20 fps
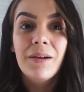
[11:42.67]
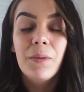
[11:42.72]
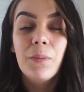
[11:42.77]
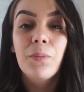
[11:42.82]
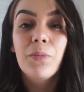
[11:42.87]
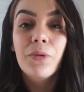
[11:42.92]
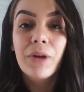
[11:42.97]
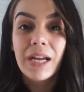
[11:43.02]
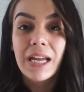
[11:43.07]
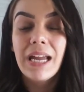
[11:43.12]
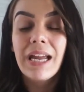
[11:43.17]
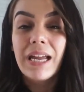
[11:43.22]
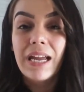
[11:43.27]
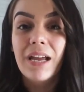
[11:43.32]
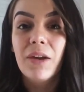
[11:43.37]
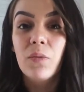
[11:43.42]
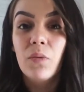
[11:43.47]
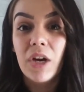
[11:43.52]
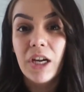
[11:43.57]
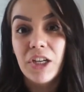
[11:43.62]
bringing
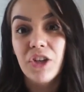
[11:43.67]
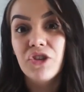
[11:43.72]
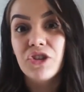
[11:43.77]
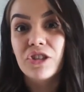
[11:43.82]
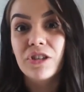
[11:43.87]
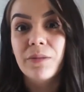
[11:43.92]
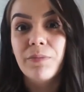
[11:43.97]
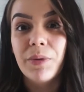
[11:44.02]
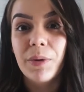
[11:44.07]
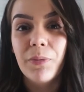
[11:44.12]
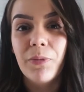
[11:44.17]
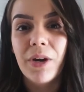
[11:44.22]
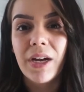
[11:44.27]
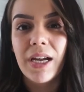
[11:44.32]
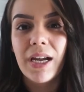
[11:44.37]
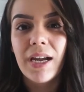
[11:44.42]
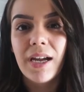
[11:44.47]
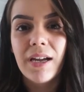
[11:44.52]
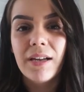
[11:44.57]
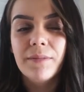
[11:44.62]
in what you should be
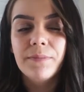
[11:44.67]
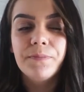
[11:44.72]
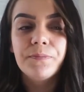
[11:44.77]
bringing in.